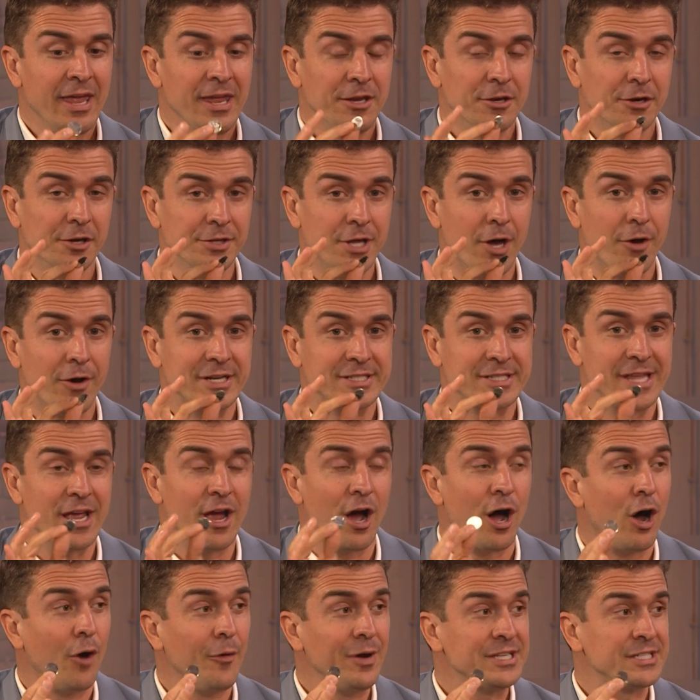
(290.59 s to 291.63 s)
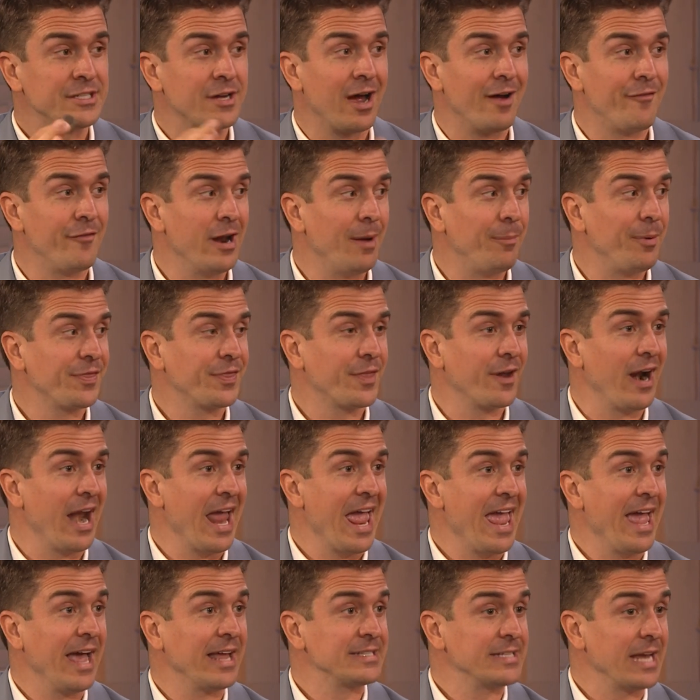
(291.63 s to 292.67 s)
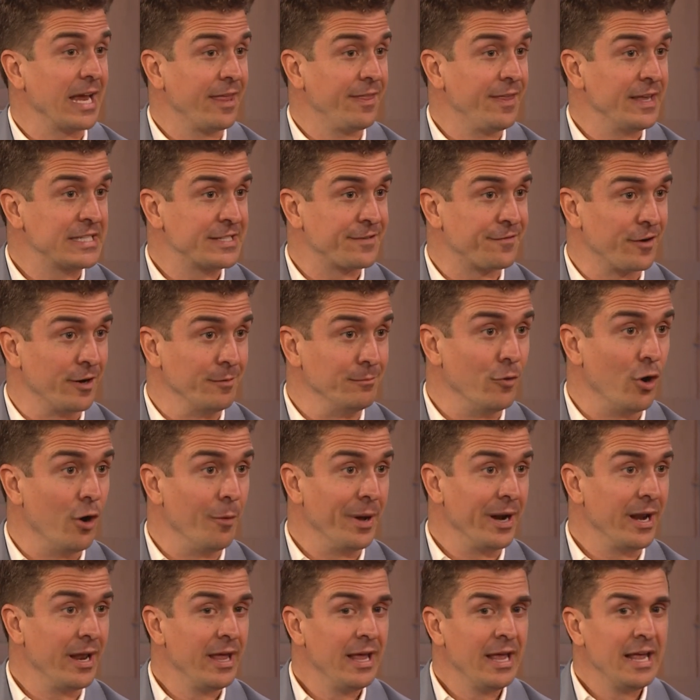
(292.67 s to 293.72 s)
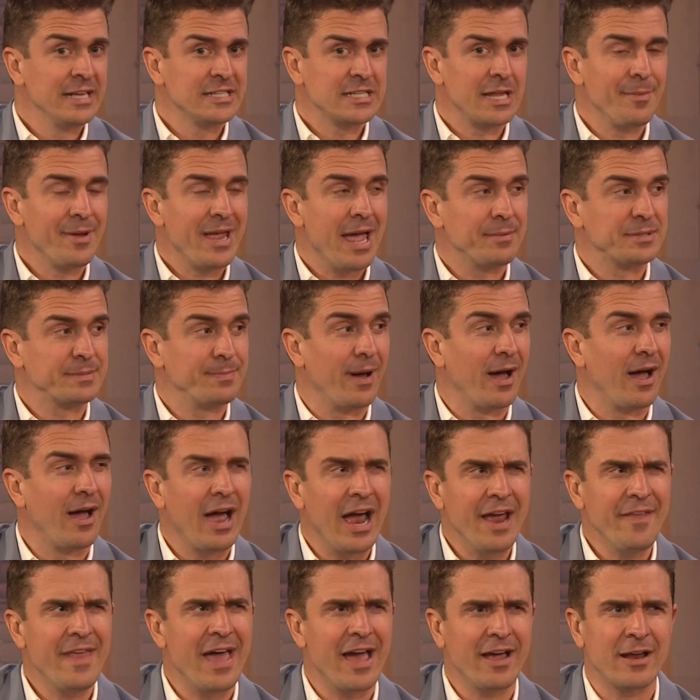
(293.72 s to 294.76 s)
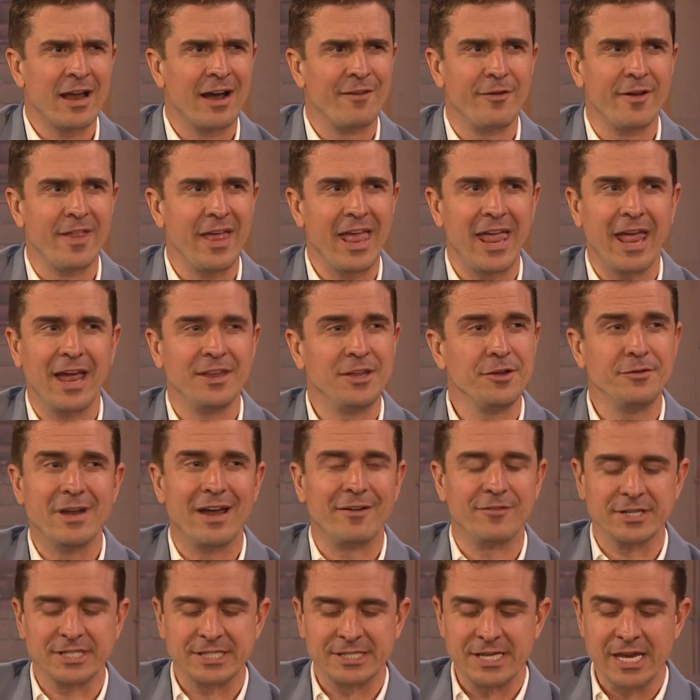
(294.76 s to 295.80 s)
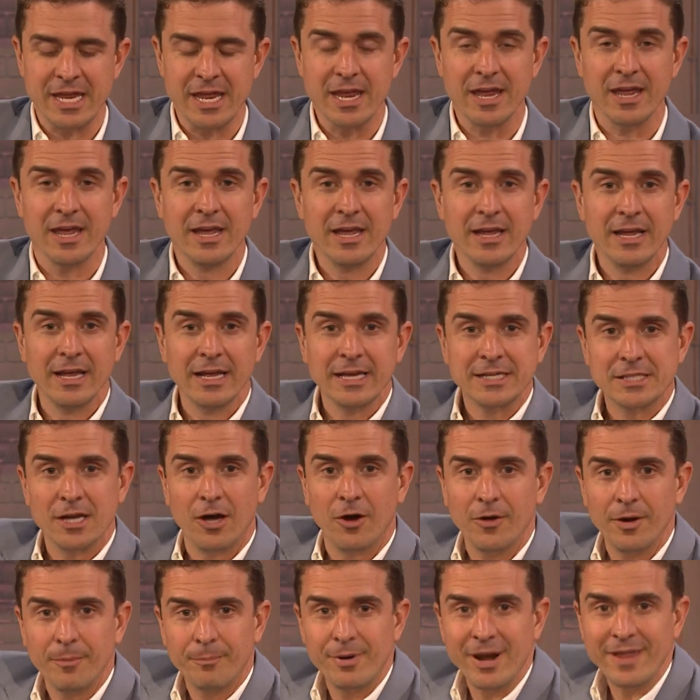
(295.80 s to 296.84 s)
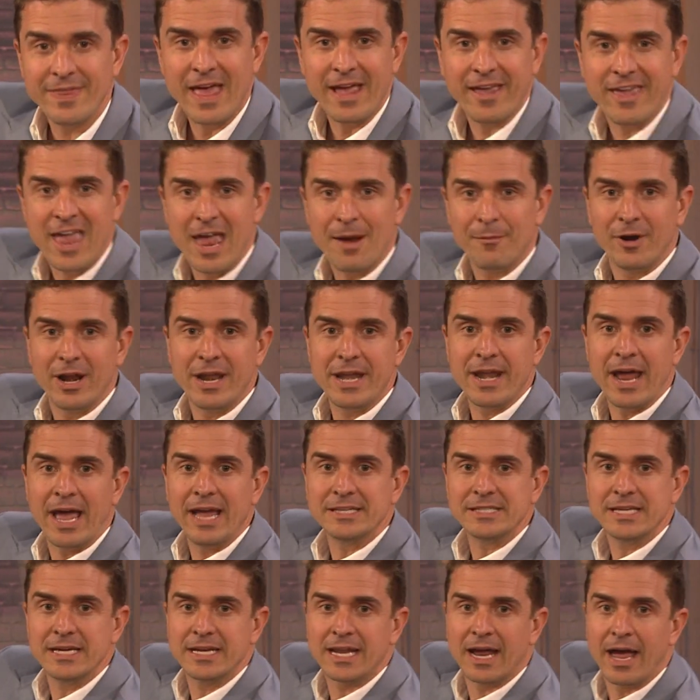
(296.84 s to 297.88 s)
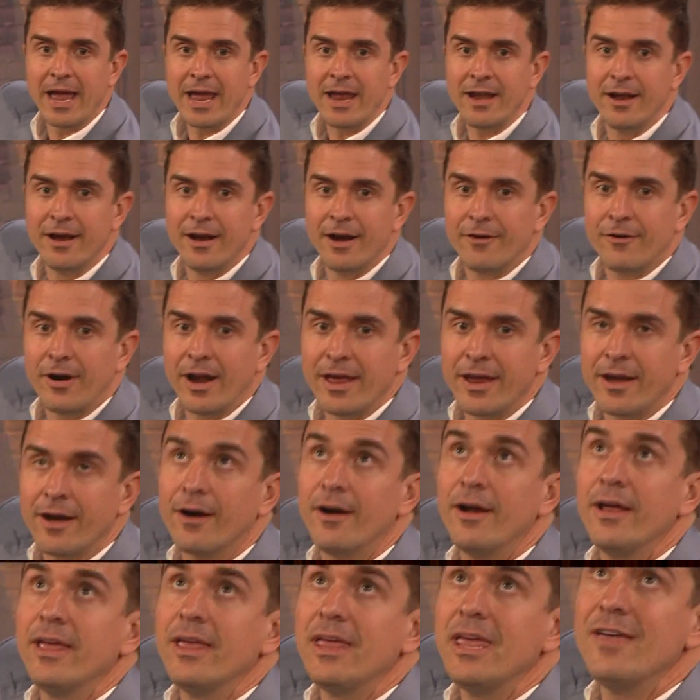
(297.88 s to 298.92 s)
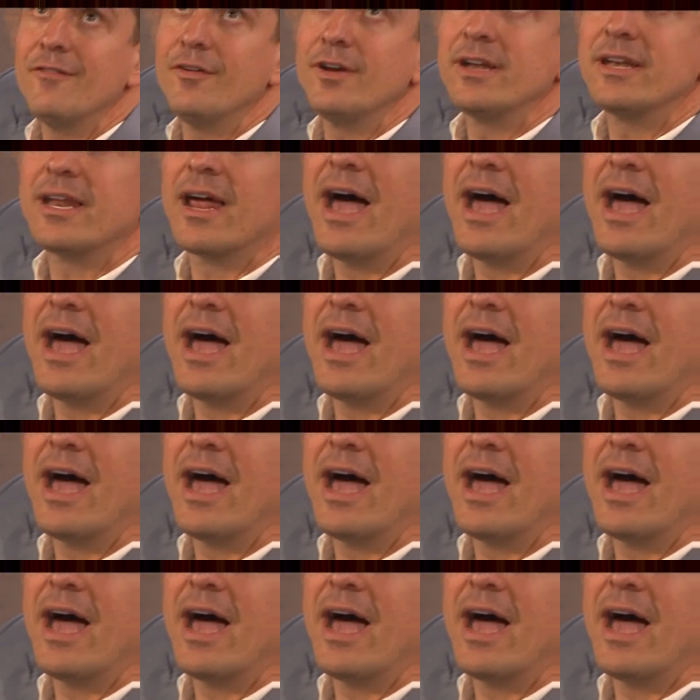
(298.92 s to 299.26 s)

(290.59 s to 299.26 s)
you'll notice they always cover it up with their hands like this for a moment. Something happens behind that cover of the hand you never see. So bring that camera in nice and tight, oh. right here, even